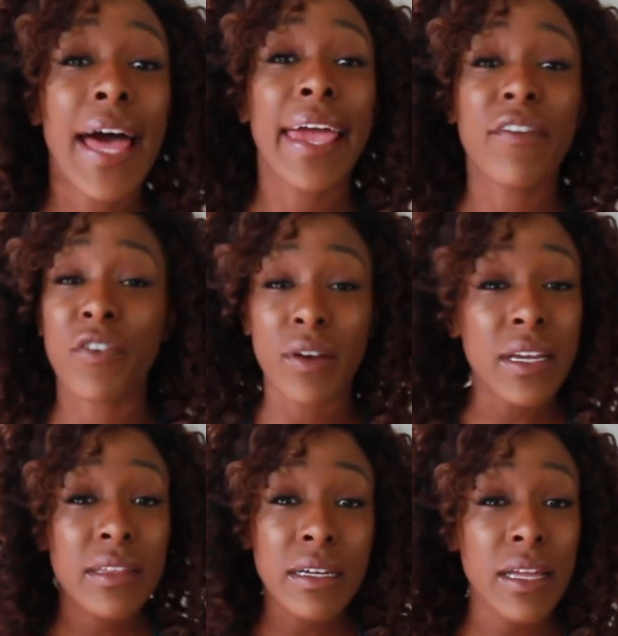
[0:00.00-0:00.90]
If you're
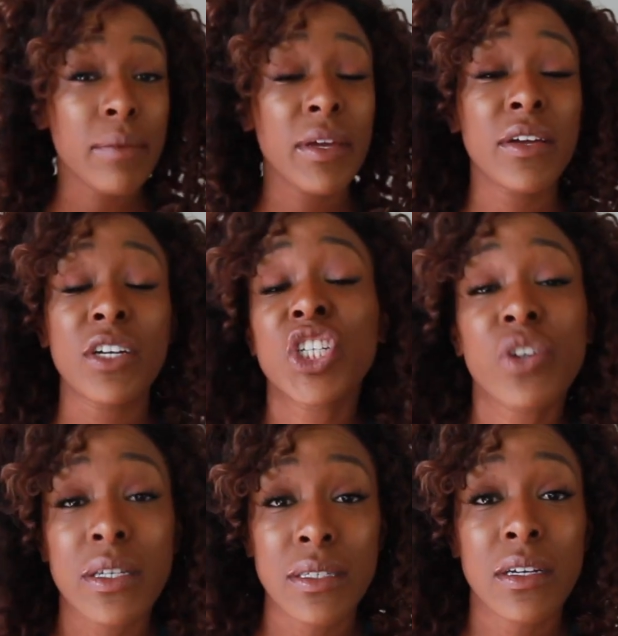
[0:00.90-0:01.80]
anything like me, you're a
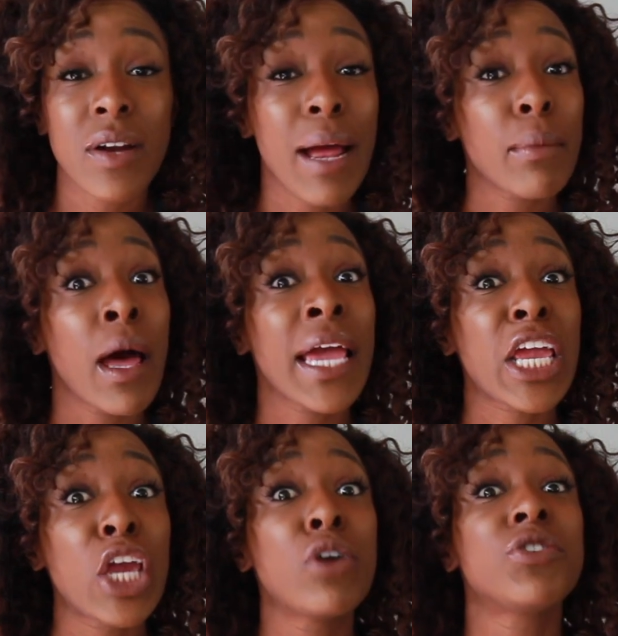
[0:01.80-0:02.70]
stress eater. I'm a
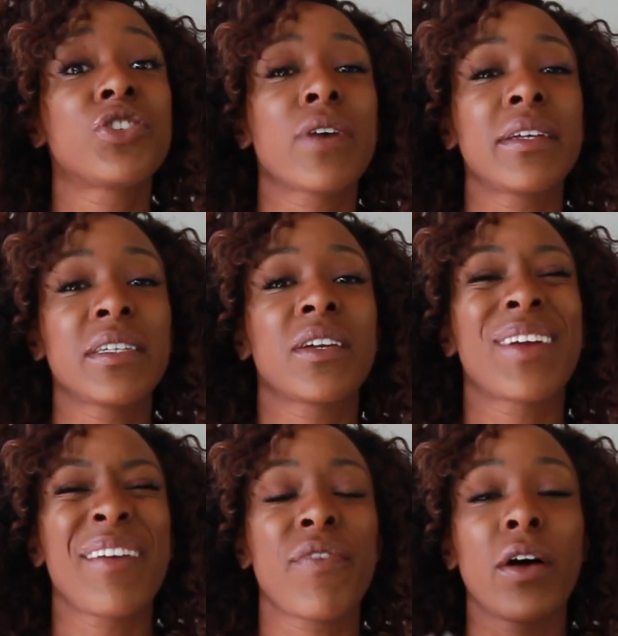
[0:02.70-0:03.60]
huge stress eater
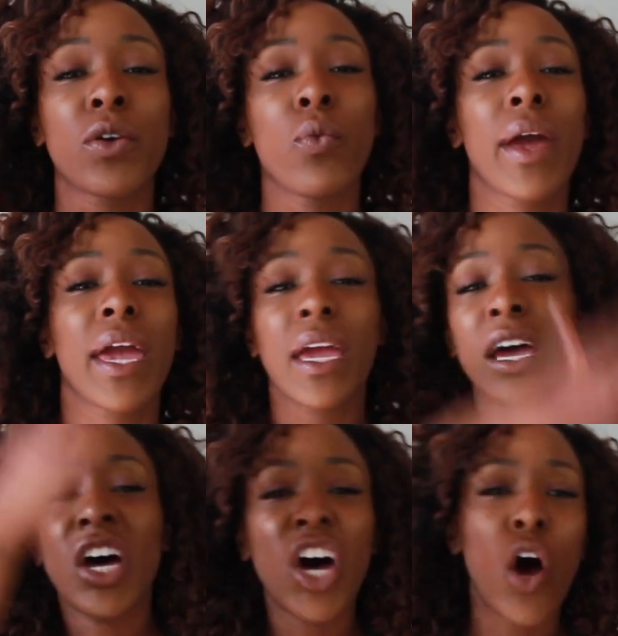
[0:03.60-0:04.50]
and I found a
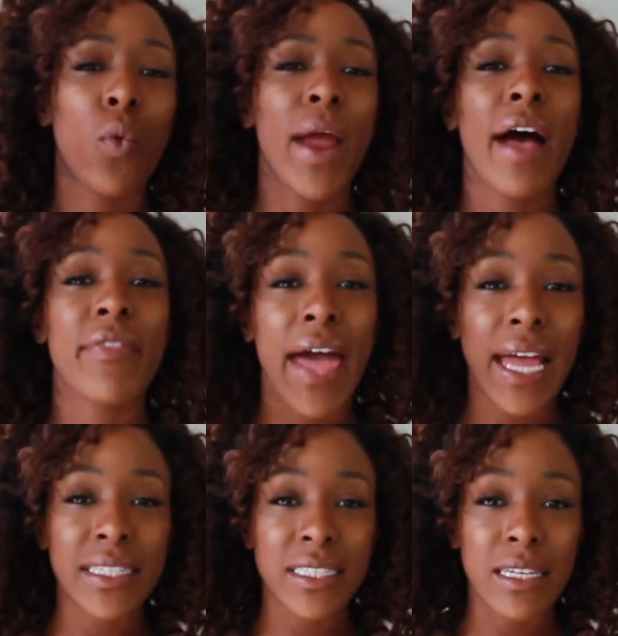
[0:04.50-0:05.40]
way around
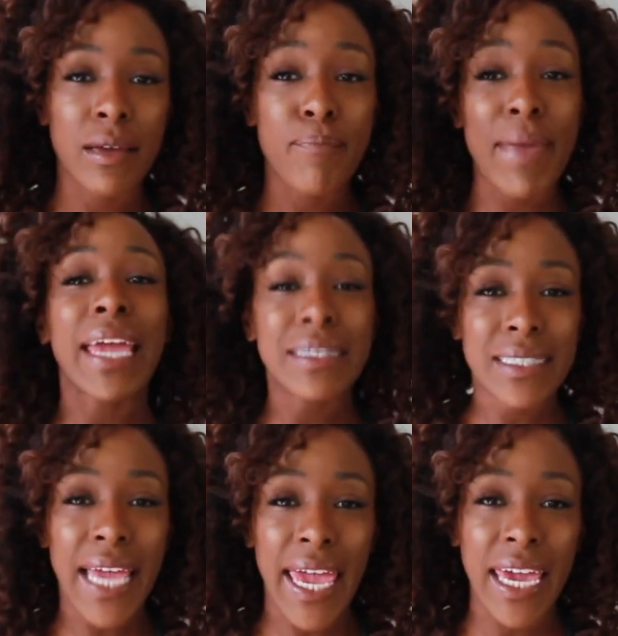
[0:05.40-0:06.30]
that to
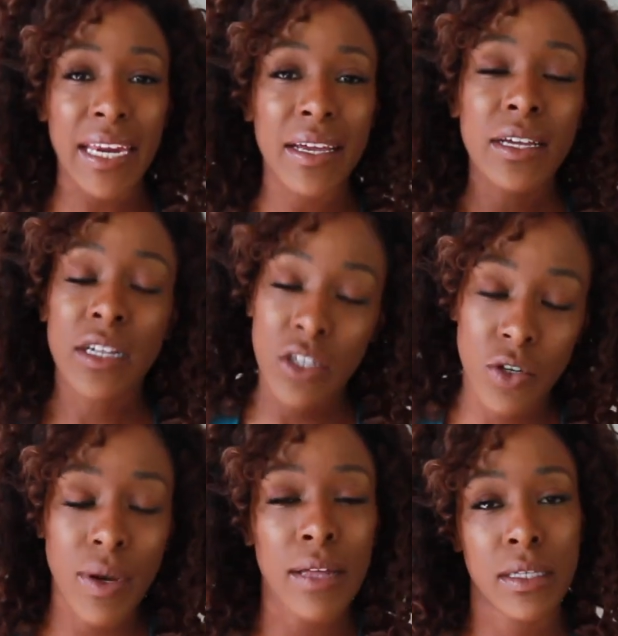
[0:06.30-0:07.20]
maintain
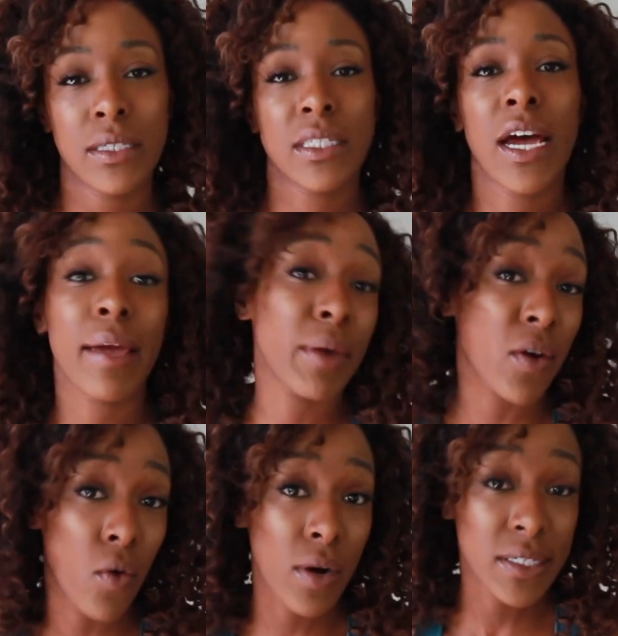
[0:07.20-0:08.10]
throughout this time
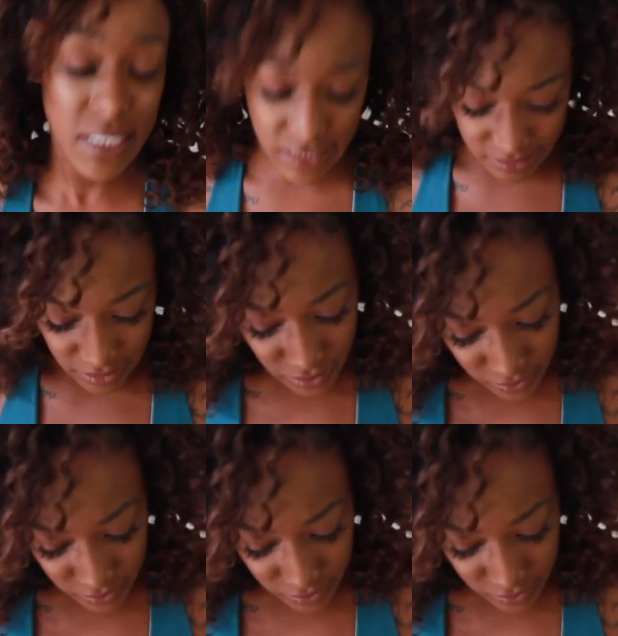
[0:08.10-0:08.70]
in quarantine.